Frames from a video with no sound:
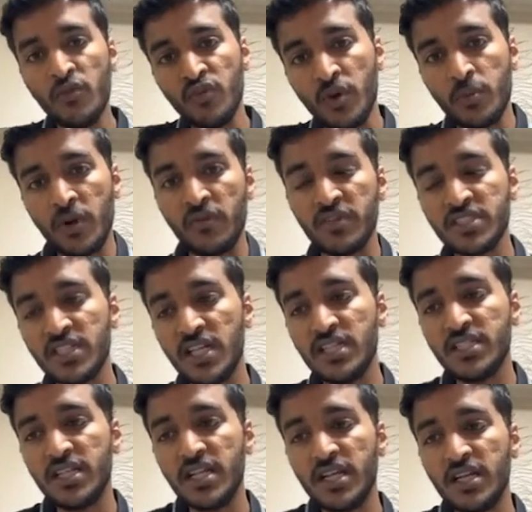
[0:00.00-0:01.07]
for professional
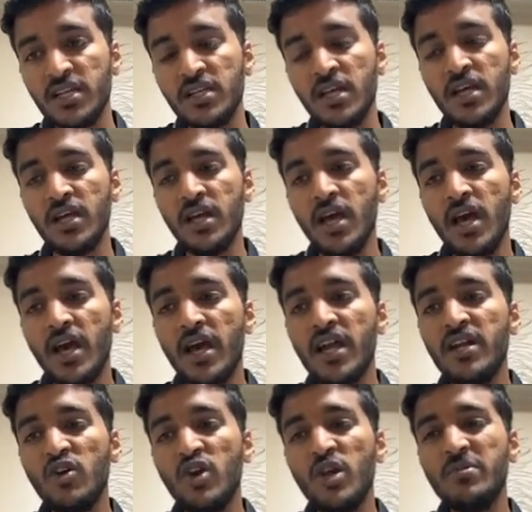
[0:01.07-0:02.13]
engineering,
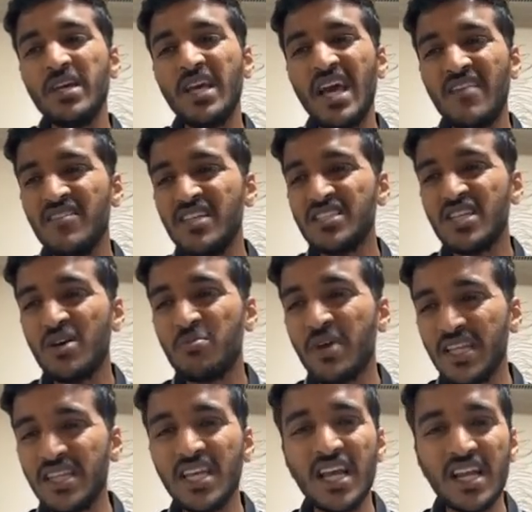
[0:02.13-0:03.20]
and you will be having some
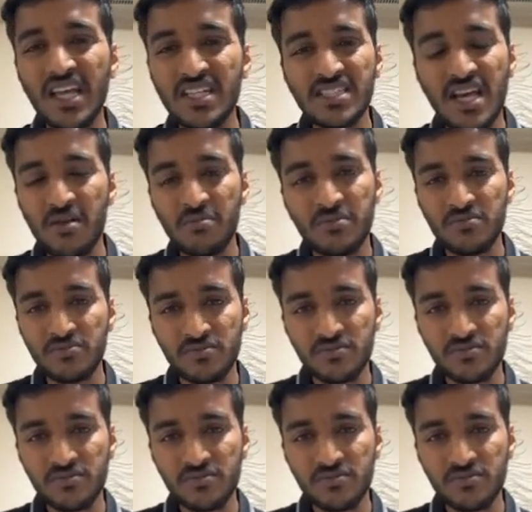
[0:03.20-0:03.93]
ethical exam.